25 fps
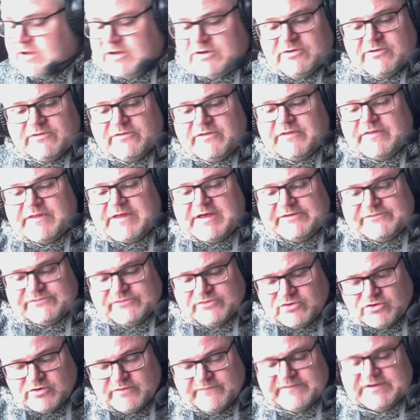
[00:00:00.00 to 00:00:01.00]
I don't think that's
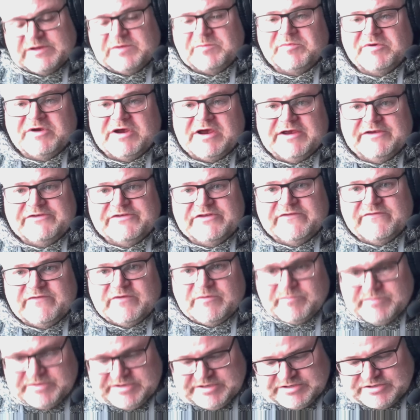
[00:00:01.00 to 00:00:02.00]
overly priced, if
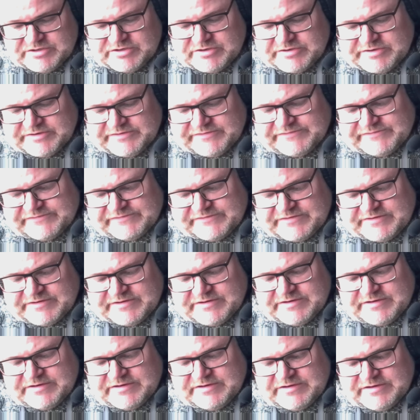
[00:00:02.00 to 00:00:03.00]
I'm being honest
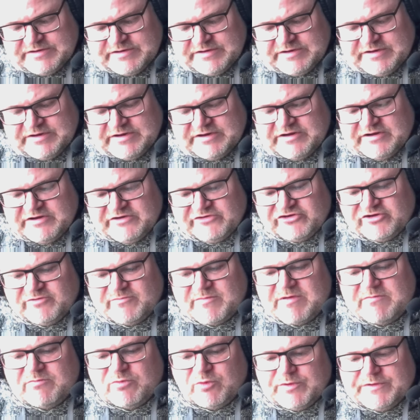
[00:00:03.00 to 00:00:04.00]

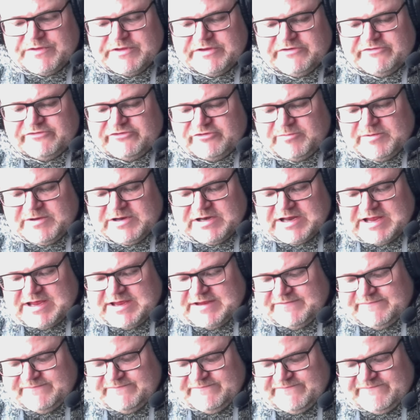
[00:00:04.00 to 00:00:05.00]
remember when they used to be
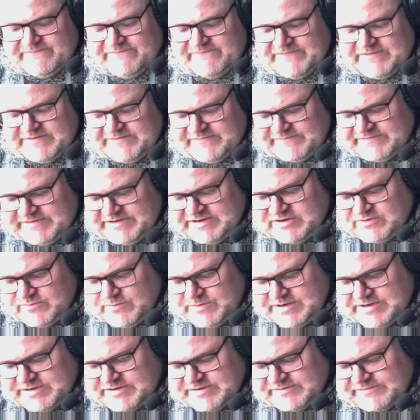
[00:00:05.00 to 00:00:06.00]
like 50
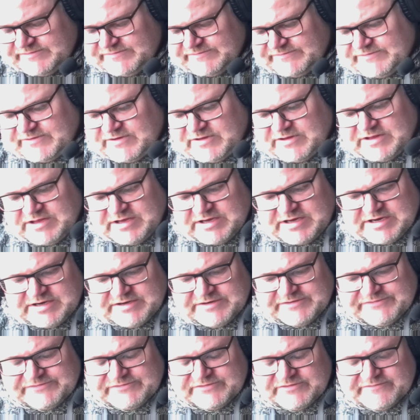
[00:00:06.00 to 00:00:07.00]
quid and some that
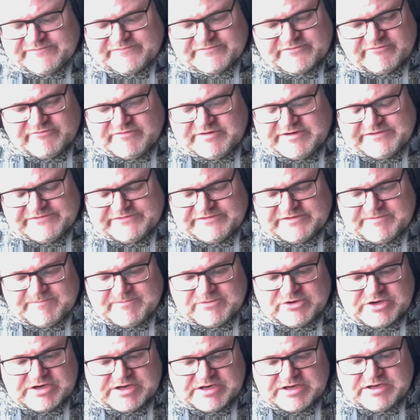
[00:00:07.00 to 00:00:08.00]
kind of stuff? Crazy
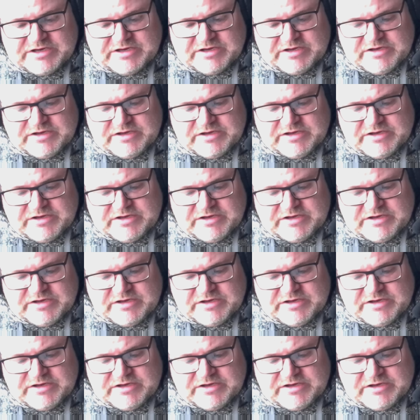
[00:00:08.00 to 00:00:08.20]
money.